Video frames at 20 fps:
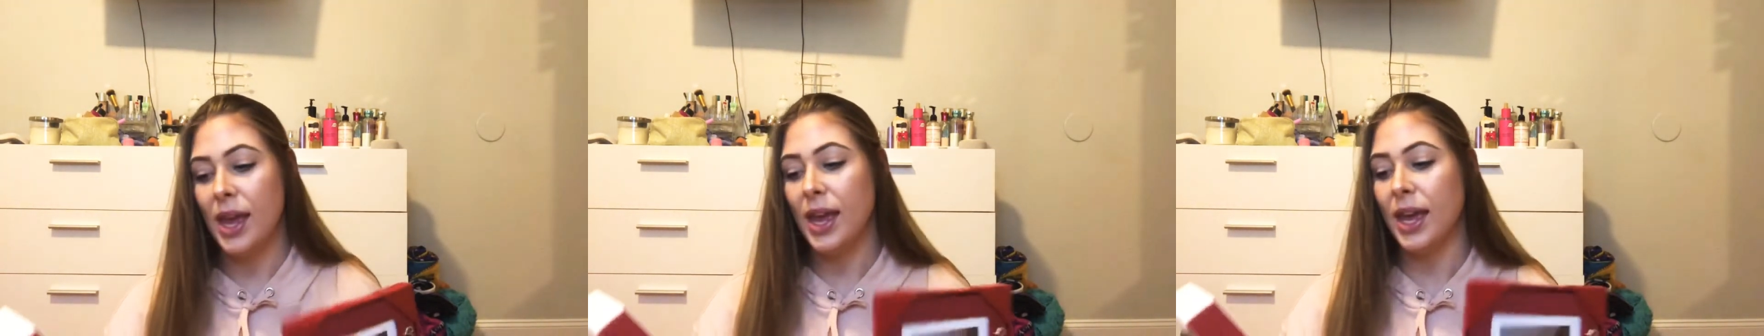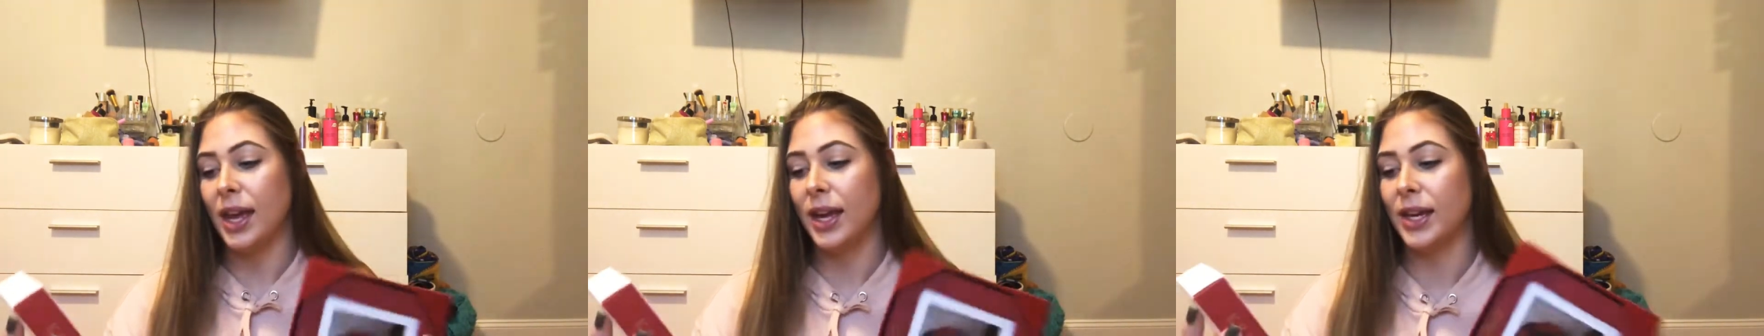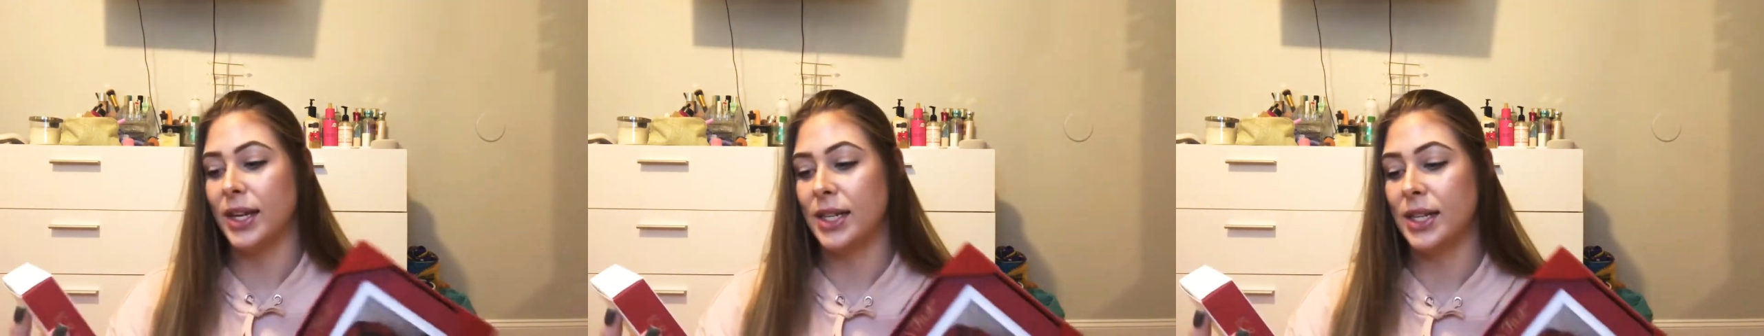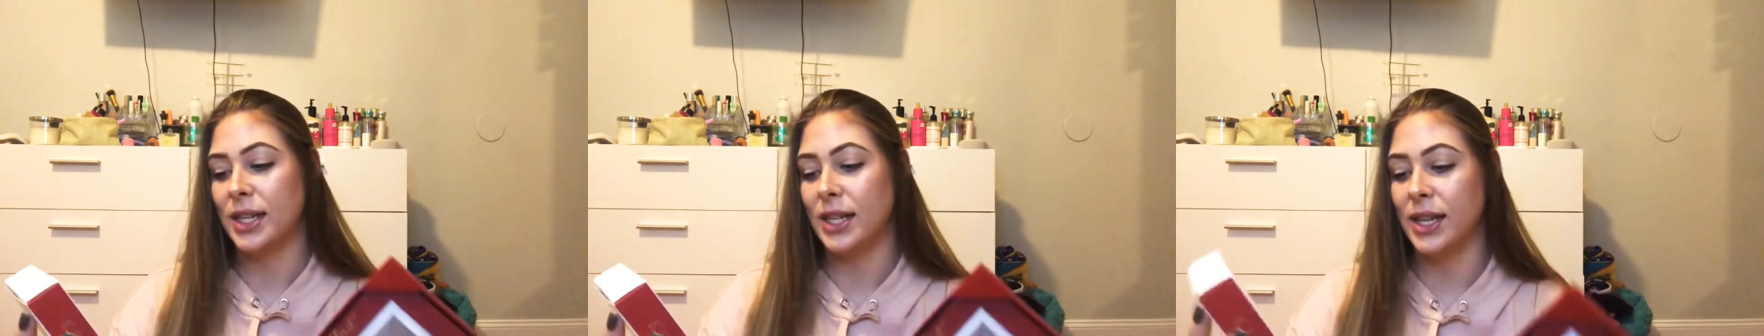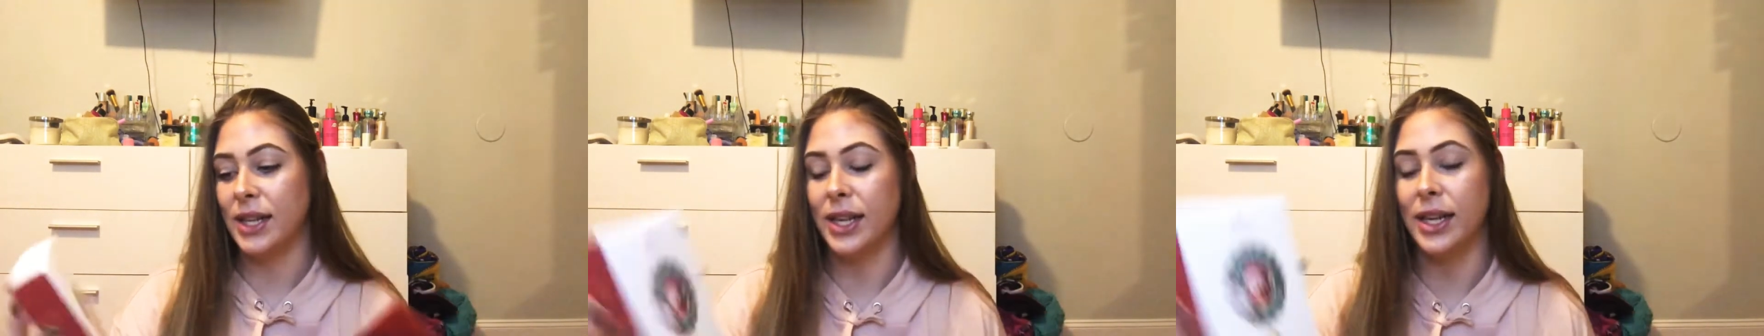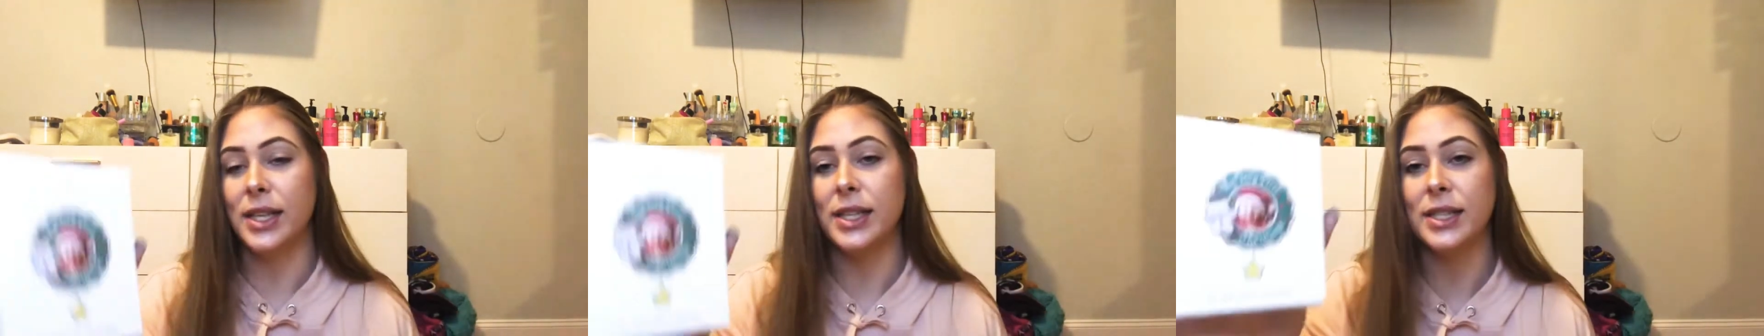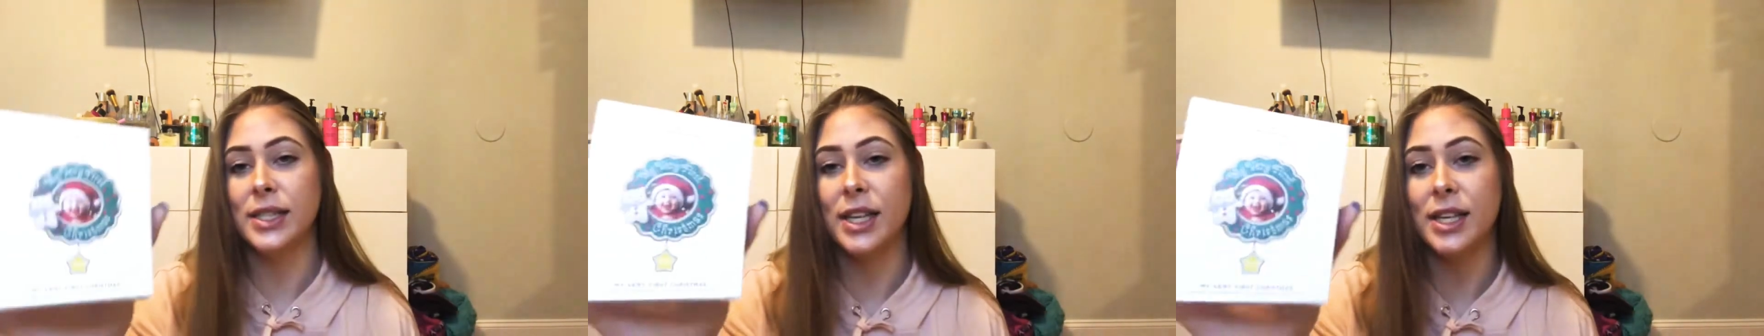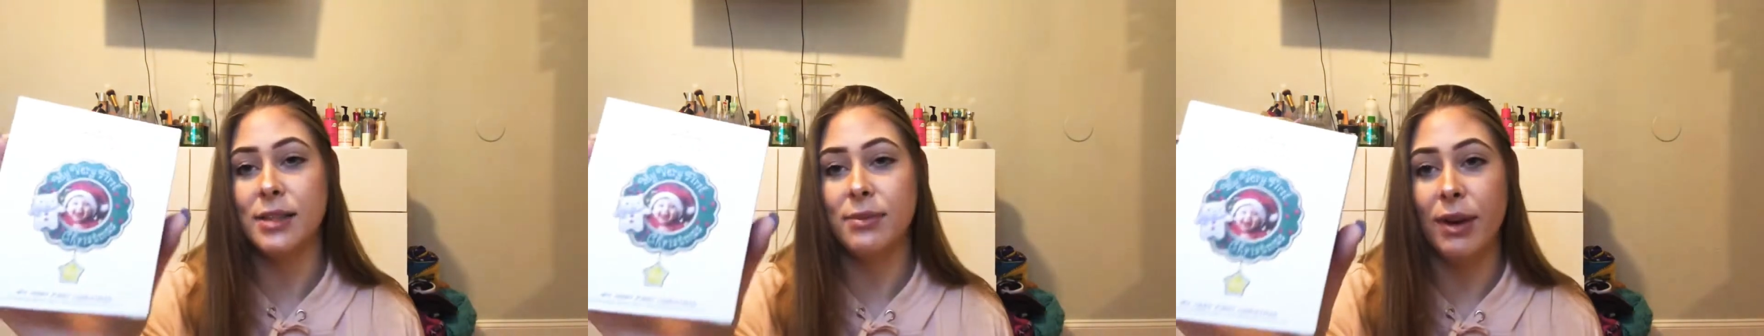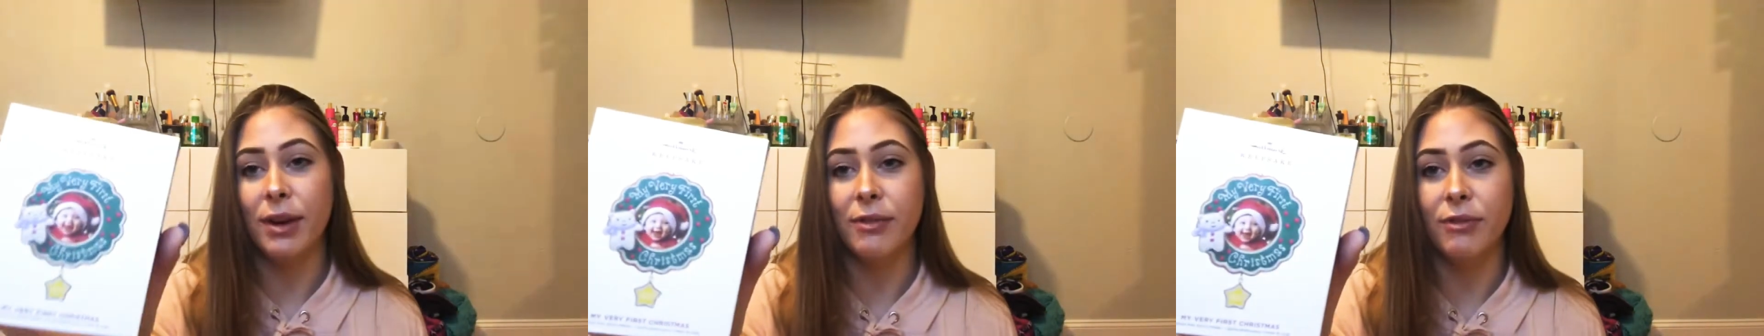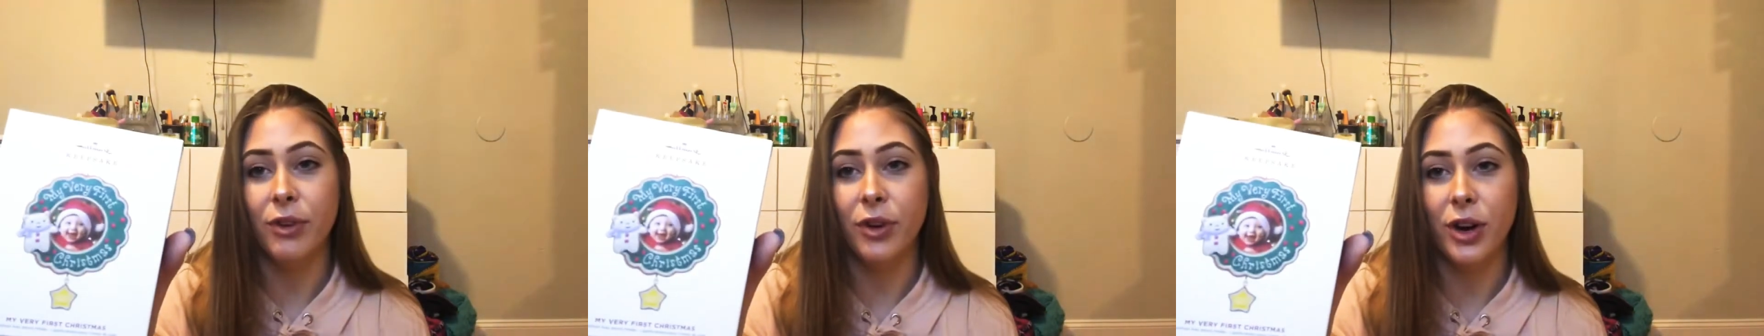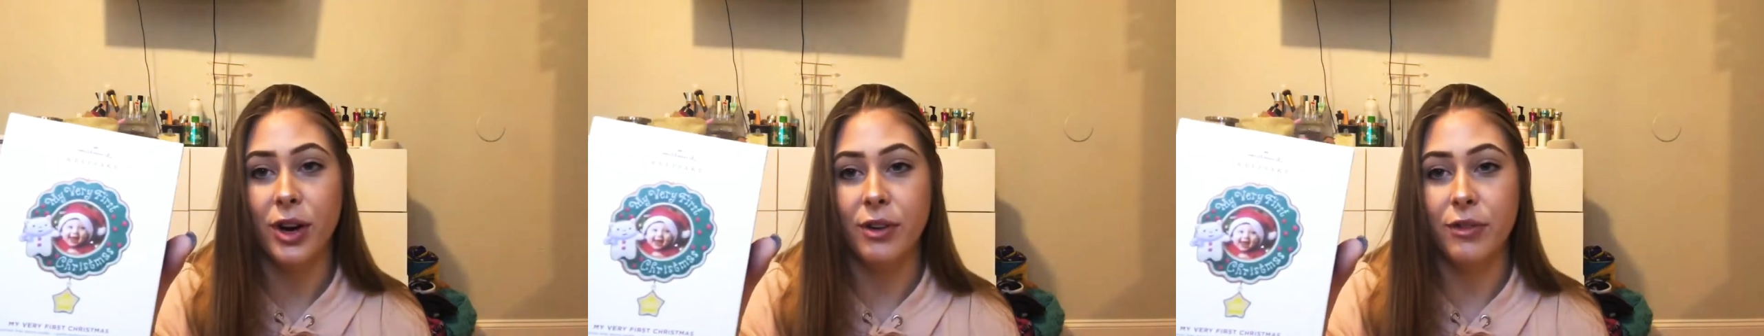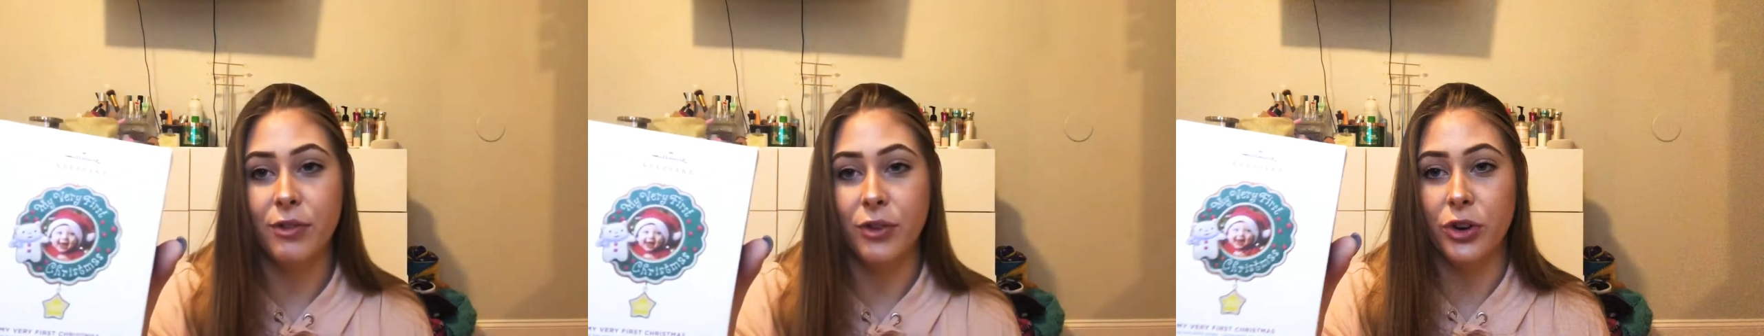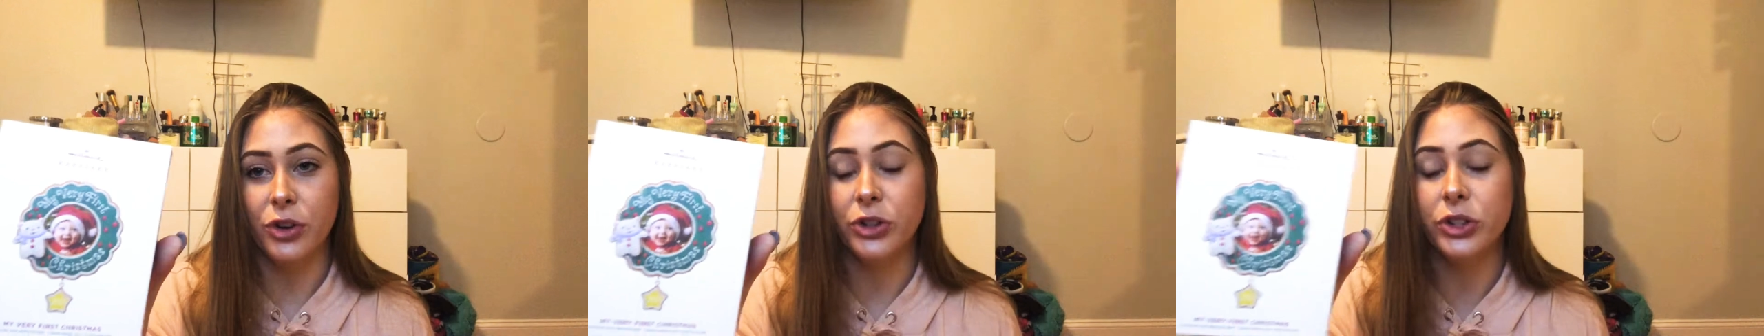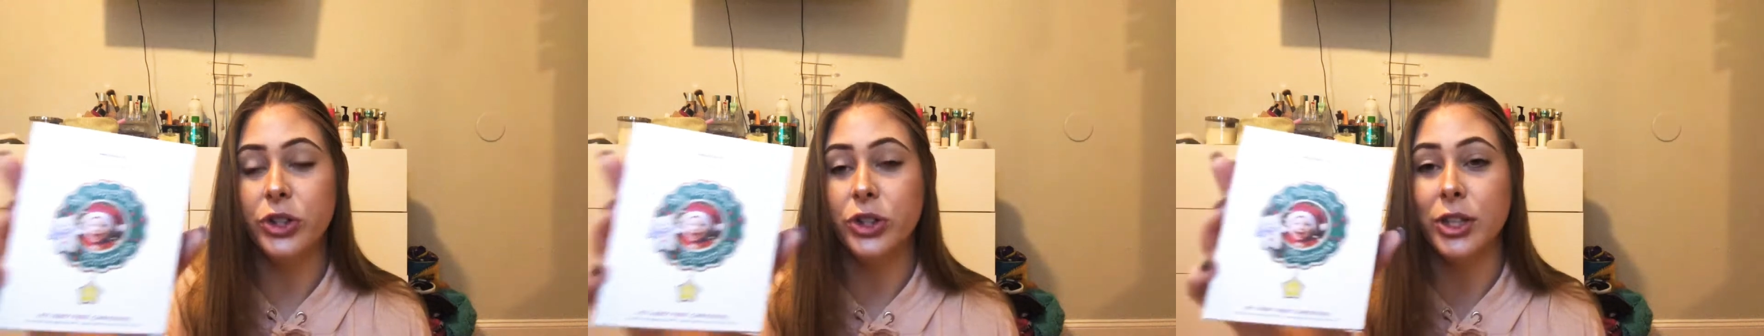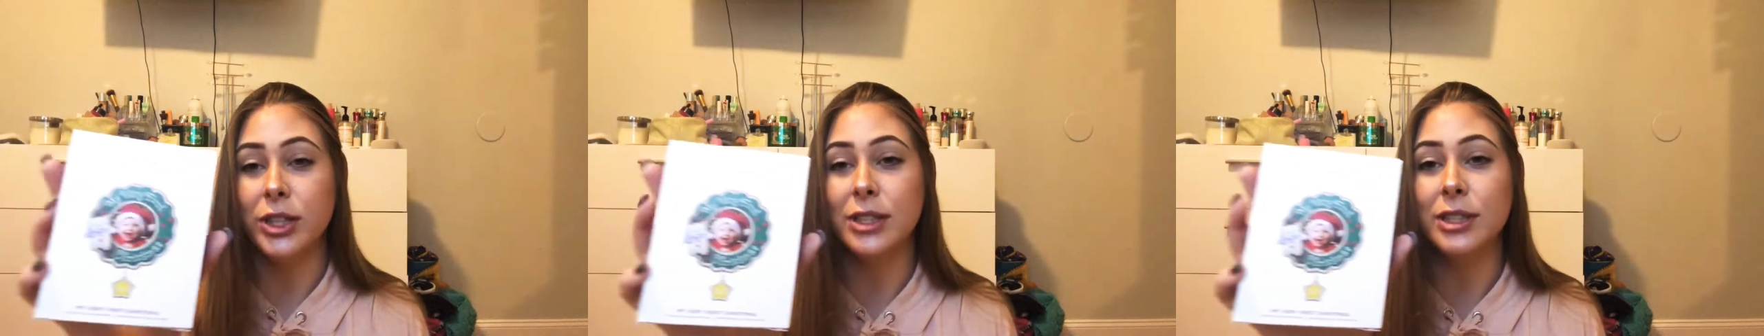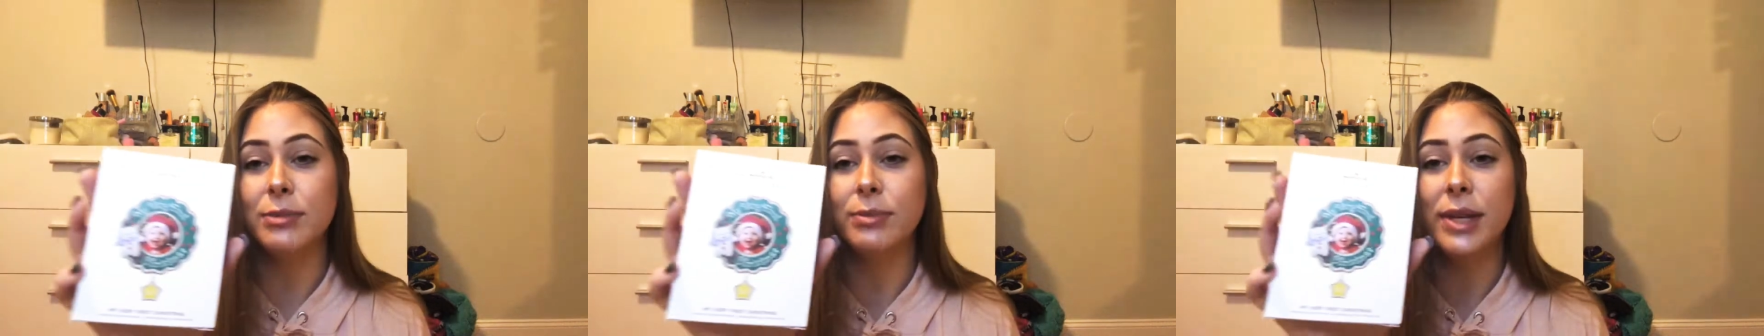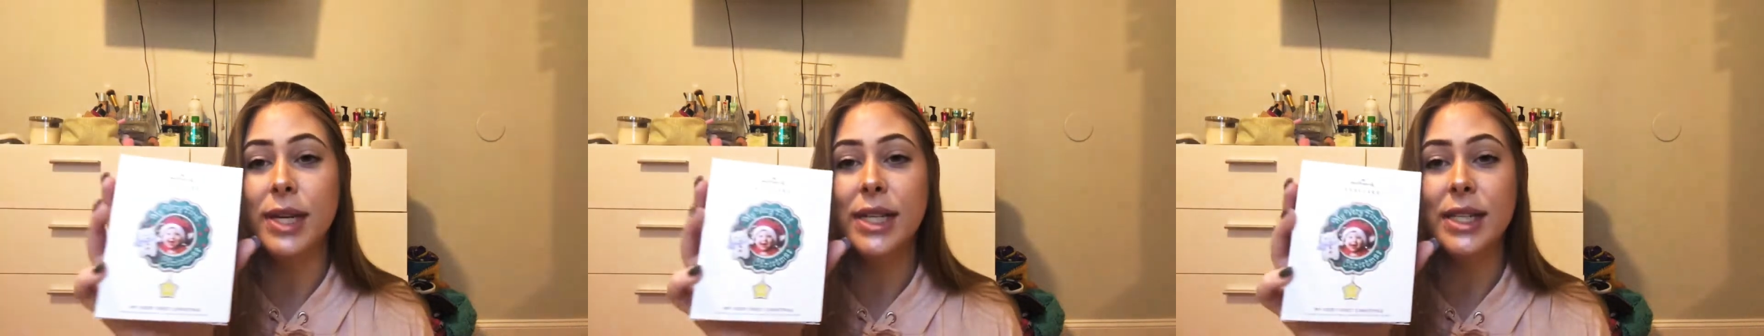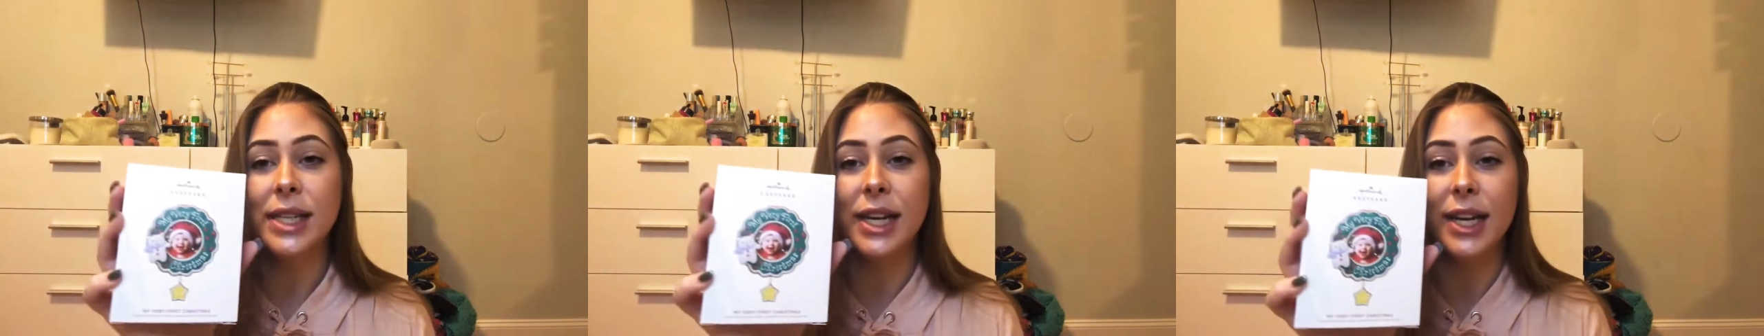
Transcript: it's this says my very first Christmas